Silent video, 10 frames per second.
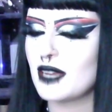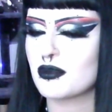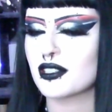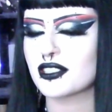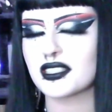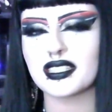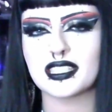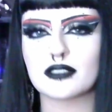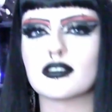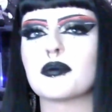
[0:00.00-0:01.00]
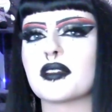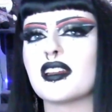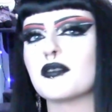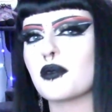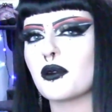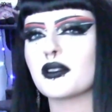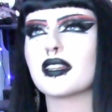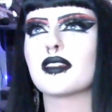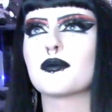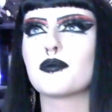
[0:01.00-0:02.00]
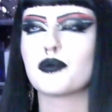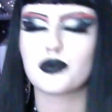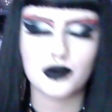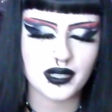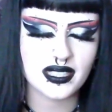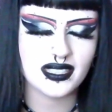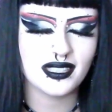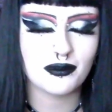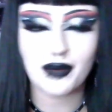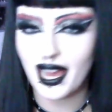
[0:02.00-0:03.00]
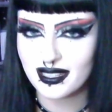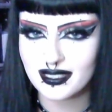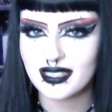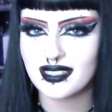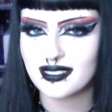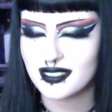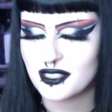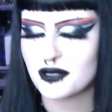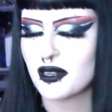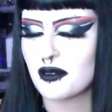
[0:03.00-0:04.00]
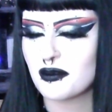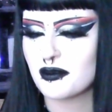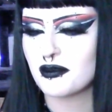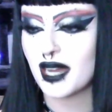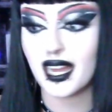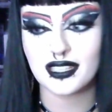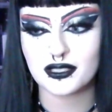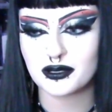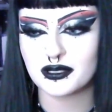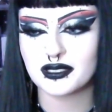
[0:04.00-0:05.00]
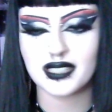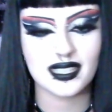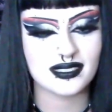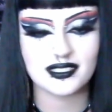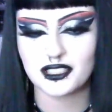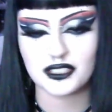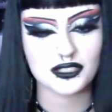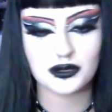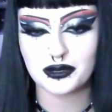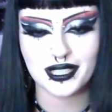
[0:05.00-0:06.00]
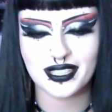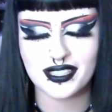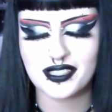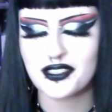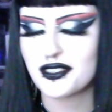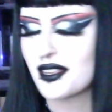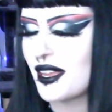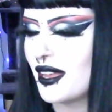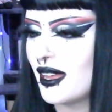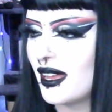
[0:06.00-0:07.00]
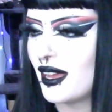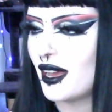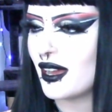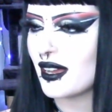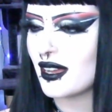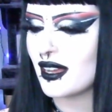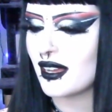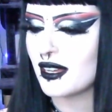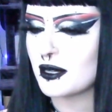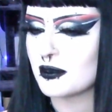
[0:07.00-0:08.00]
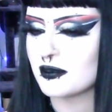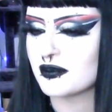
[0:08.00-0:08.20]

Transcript: personally grew up getting bullied pretty badly throughout my high school and just school years. And